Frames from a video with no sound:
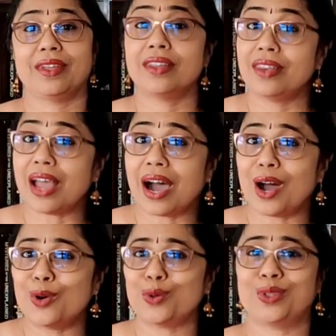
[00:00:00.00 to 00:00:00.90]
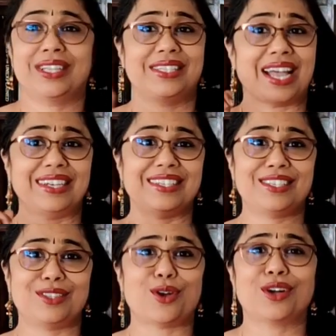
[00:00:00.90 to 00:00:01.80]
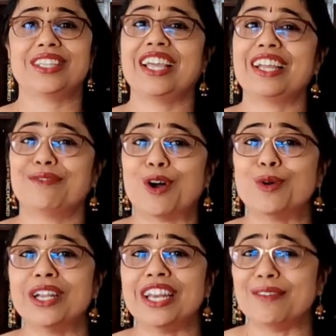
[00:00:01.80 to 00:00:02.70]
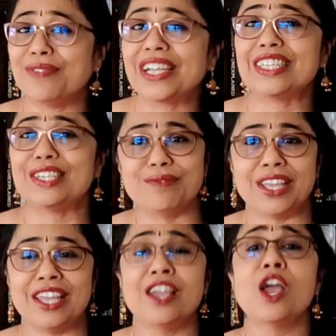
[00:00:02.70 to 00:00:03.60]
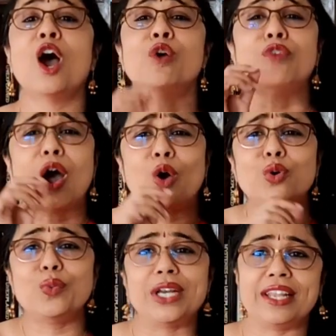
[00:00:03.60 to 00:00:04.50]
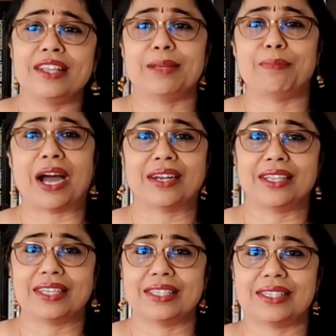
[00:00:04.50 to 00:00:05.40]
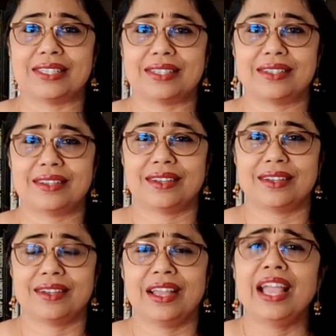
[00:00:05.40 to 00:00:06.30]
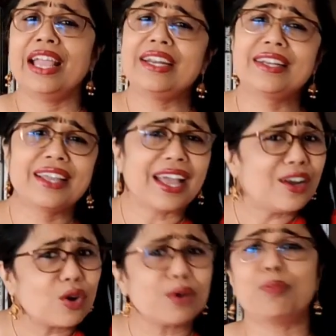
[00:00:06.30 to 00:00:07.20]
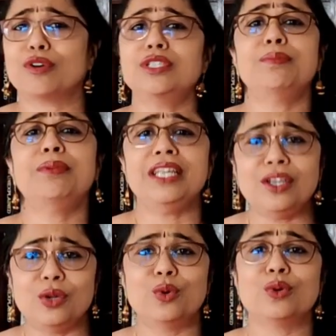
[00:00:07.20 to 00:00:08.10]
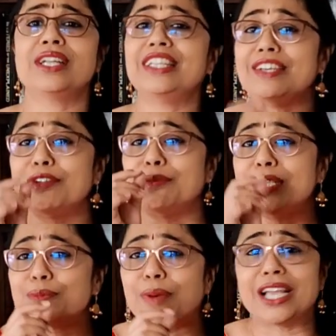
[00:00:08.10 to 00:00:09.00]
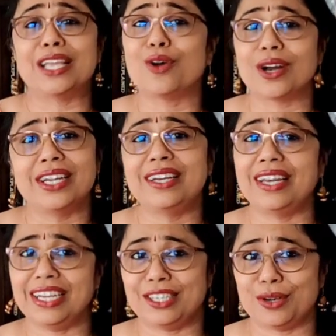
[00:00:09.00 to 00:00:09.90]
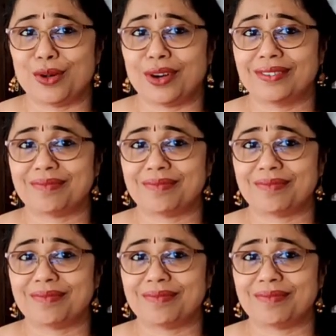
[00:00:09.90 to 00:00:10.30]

Now, the scientists thought they had found an effective way of outwitting the particles. It cannot possibly know that they will be spying on it later on.